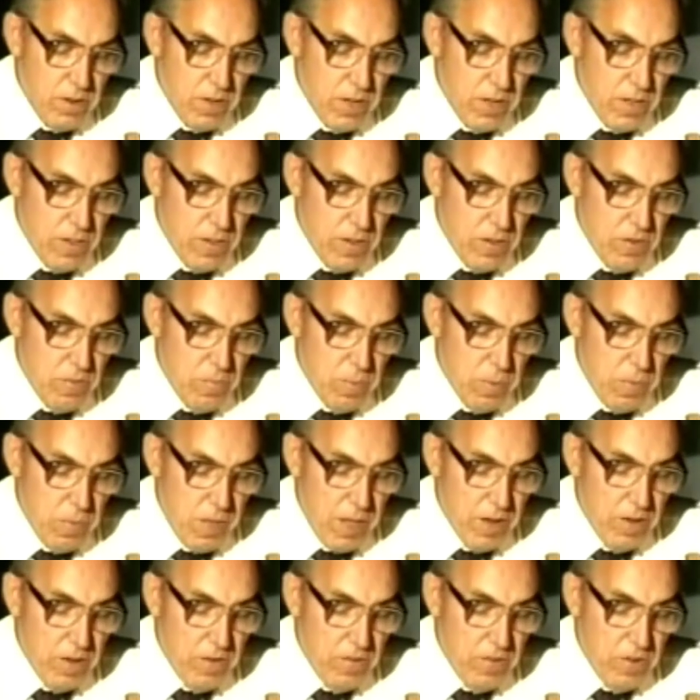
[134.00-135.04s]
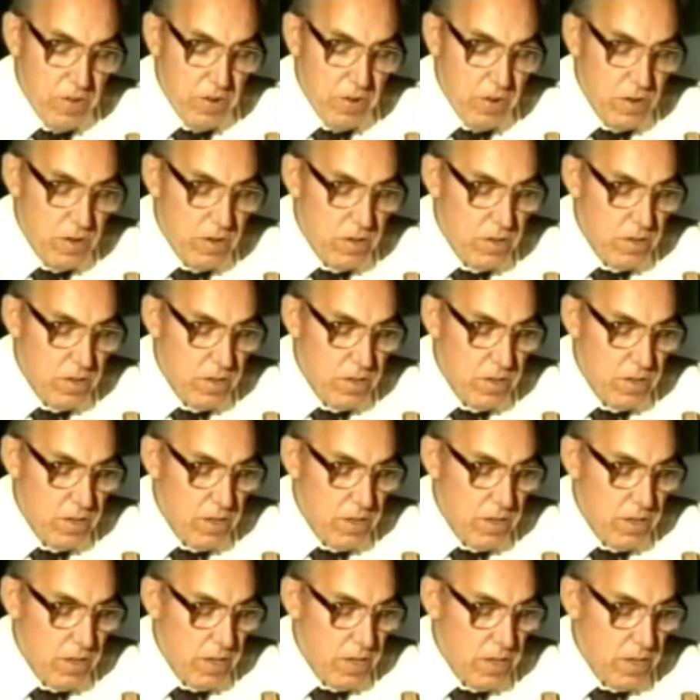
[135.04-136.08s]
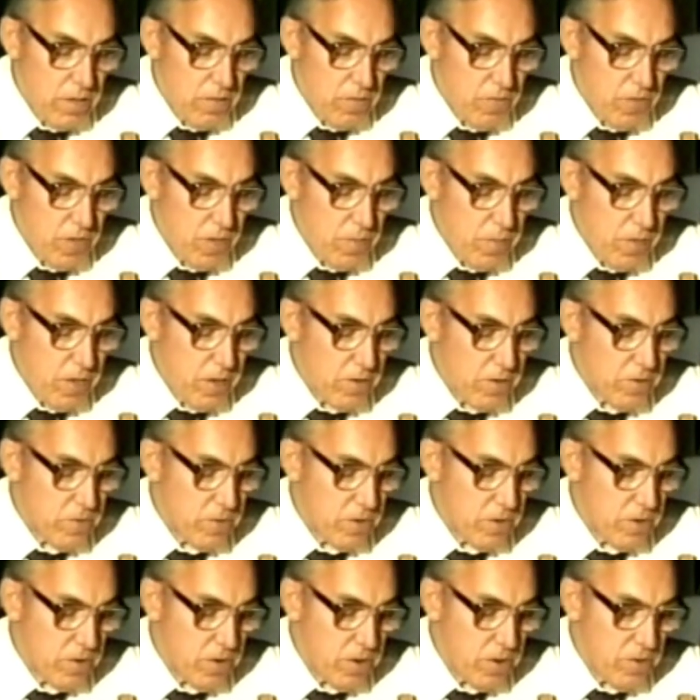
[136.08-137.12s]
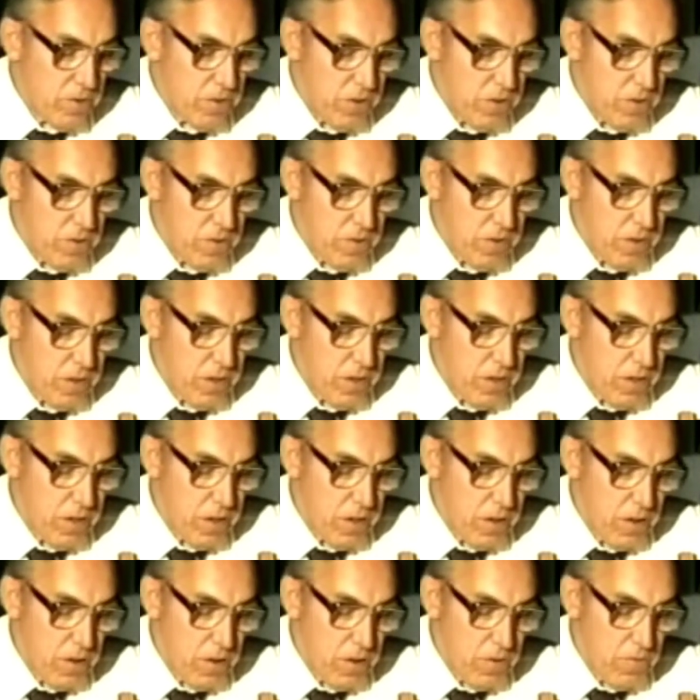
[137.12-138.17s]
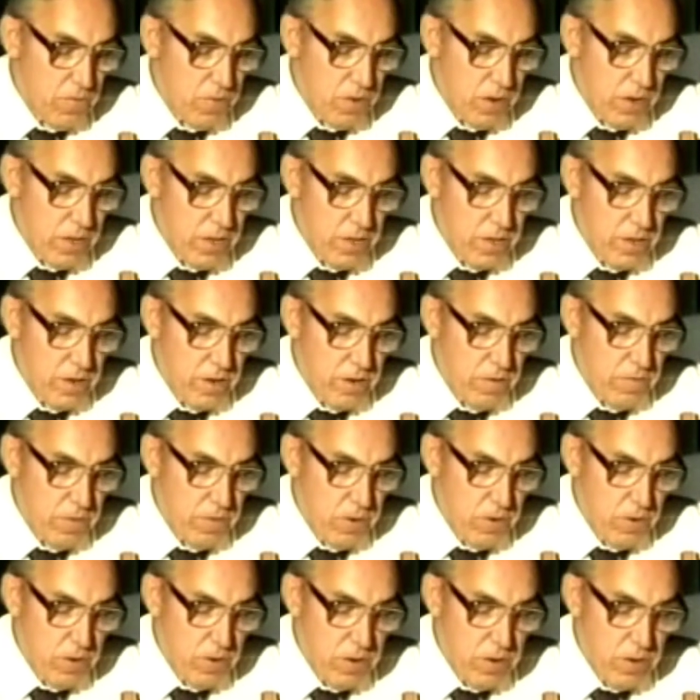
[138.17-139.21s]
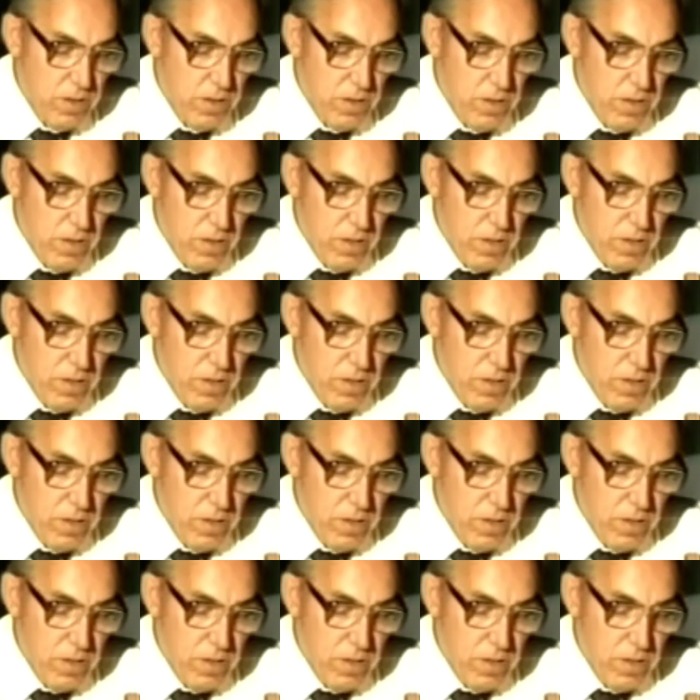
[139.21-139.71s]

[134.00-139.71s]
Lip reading: contain the spermatozoa, and the female secretions, called follicular fluid,